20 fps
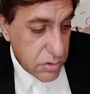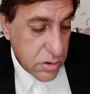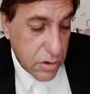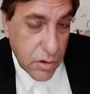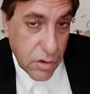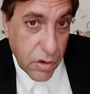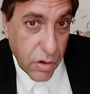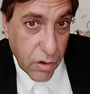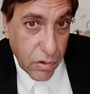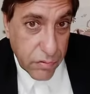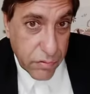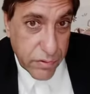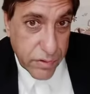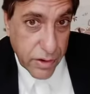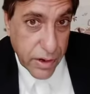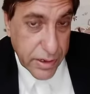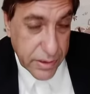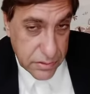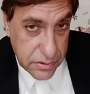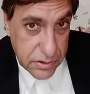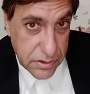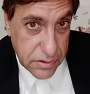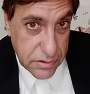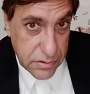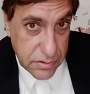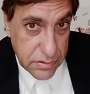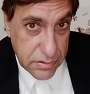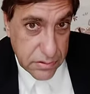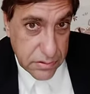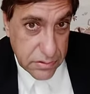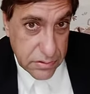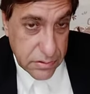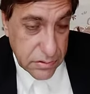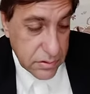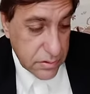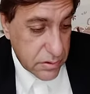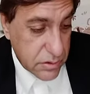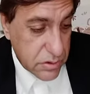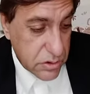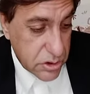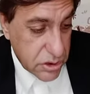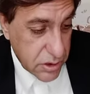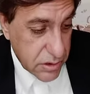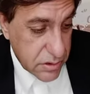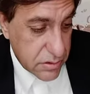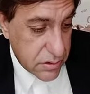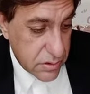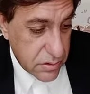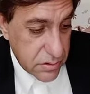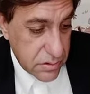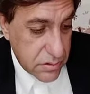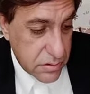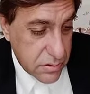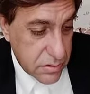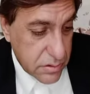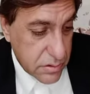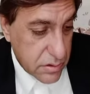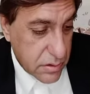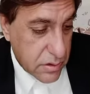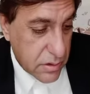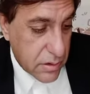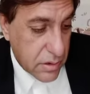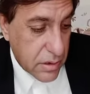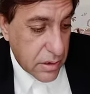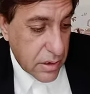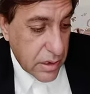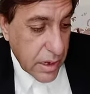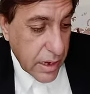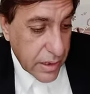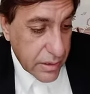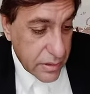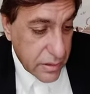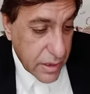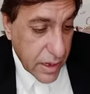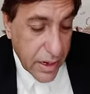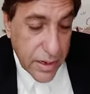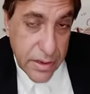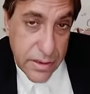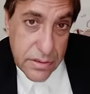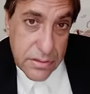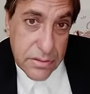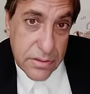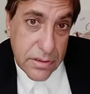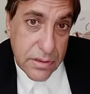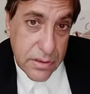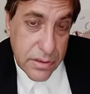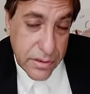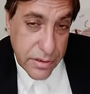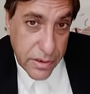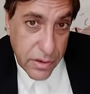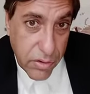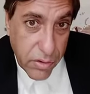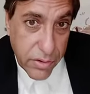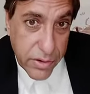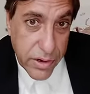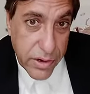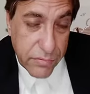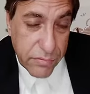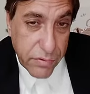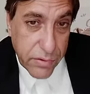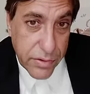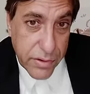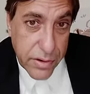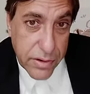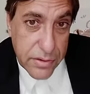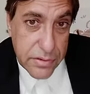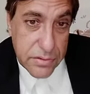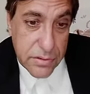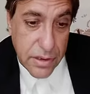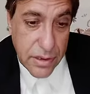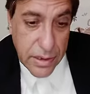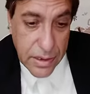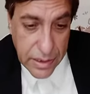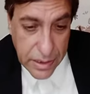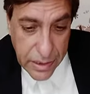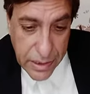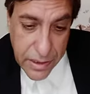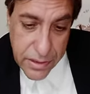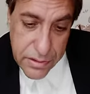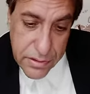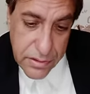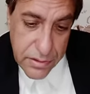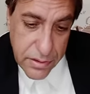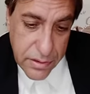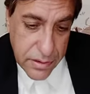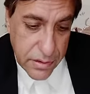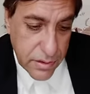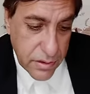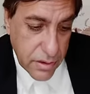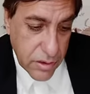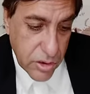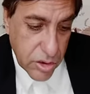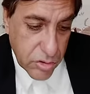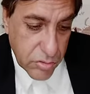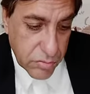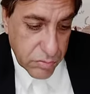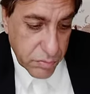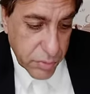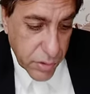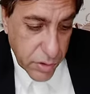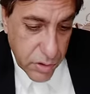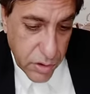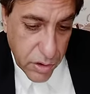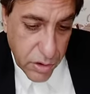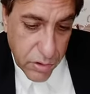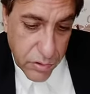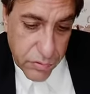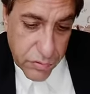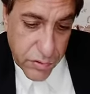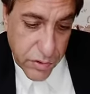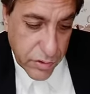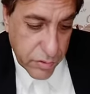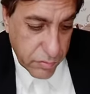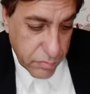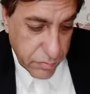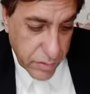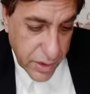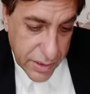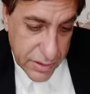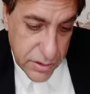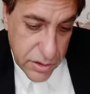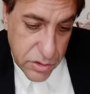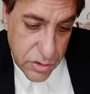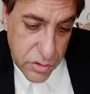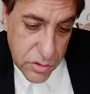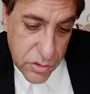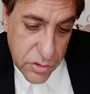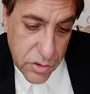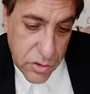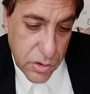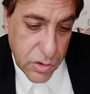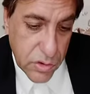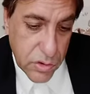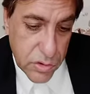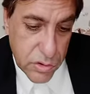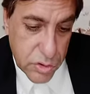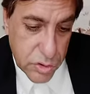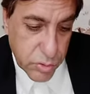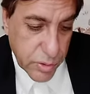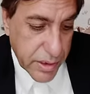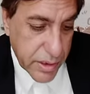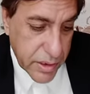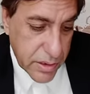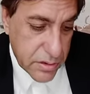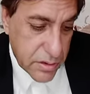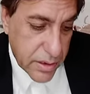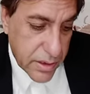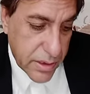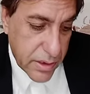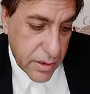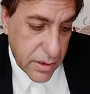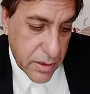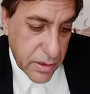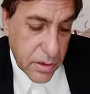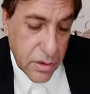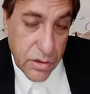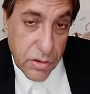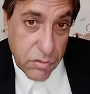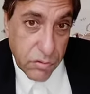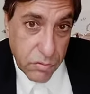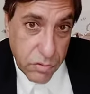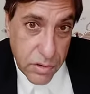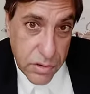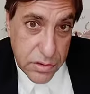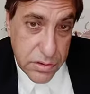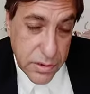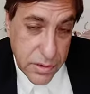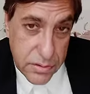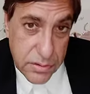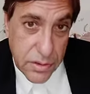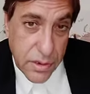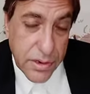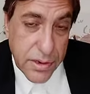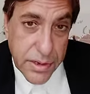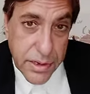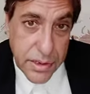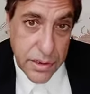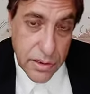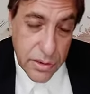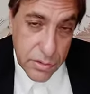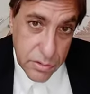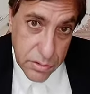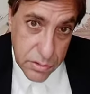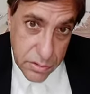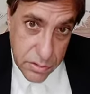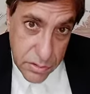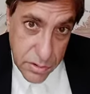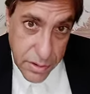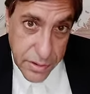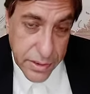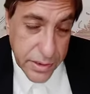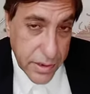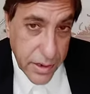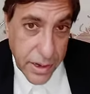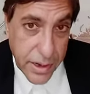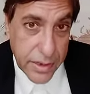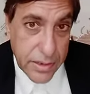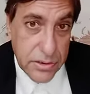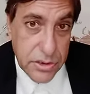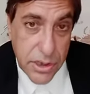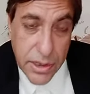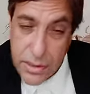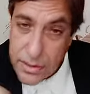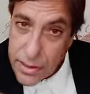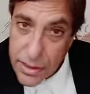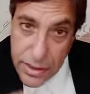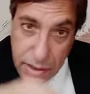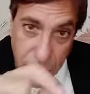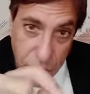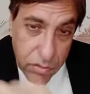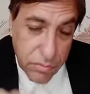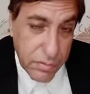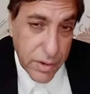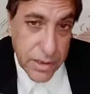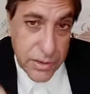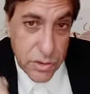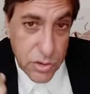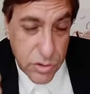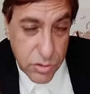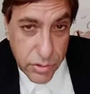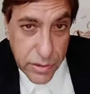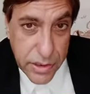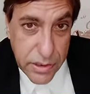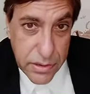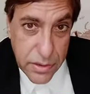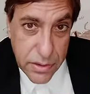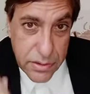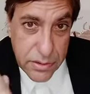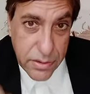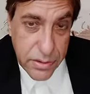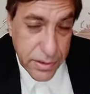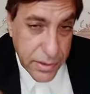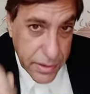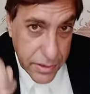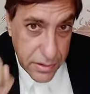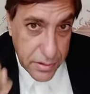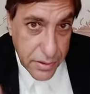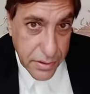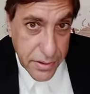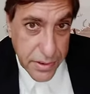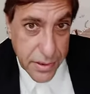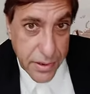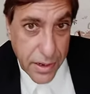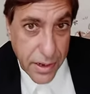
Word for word: of Christ, Jesus and that is recorded for us in the book of Matthew 23 verses 13 to 39 check that out Matthew 23 13 39